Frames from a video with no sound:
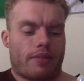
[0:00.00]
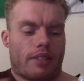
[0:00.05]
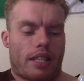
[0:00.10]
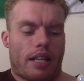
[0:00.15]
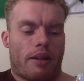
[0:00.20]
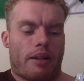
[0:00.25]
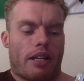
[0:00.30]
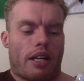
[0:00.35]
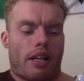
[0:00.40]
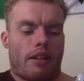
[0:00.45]

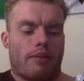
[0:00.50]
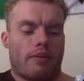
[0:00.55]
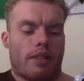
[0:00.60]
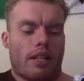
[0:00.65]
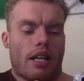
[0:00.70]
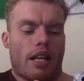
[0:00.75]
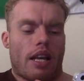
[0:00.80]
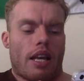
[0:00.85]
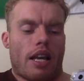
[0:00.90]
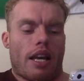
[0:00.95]
There we go.
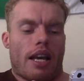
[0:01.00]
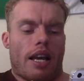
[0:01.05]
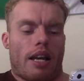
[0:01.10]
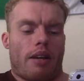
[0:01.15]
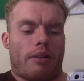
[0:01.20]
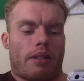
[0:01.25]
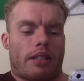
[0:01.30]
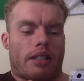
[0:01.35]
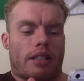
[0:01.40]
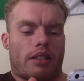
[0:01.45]

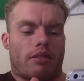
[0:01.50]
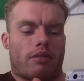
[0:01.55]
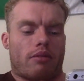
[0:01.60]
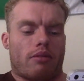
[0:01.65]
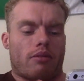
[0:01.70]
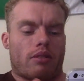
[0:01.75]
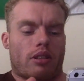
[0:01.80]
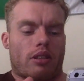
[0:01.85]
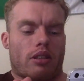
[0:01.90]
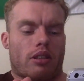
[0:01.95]
And we can
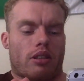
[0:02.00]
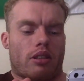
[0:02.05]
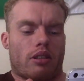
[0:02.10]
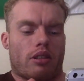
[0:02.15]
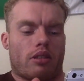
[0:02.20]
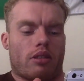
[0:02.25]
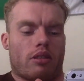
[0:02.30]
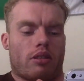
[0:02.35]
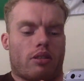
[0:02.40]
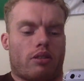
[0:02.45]

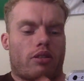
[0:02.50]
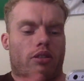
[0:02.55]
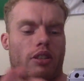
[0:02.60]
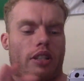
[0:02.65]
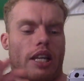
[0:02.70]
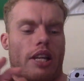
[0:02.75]
do